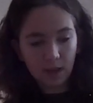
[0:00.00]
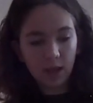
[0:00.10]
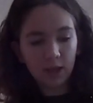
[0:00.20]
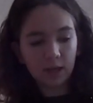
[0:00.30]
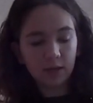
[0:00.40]

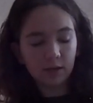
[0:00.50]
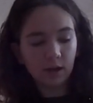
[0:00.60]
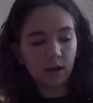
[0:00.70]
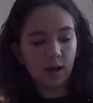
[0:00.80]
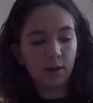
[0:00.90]
and,
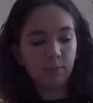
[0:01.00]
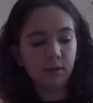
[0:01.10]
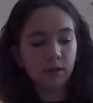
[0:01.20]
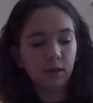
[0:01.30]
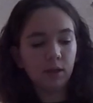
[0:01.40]
um,
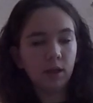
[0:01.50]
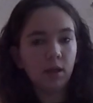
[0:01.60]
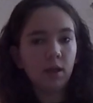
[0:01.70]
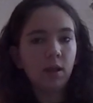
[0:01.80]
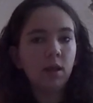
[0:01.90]

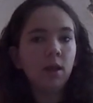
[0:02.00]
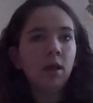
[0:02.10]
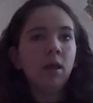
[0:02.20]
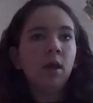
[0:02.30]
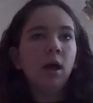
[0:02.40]

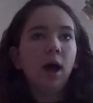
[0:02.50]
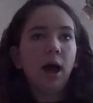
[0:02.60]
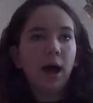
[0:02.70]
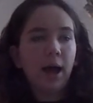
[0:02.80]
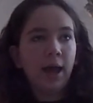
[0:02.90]

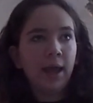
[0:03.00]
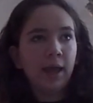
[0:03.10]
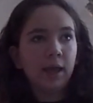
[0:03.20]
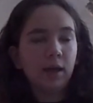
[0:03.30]
I,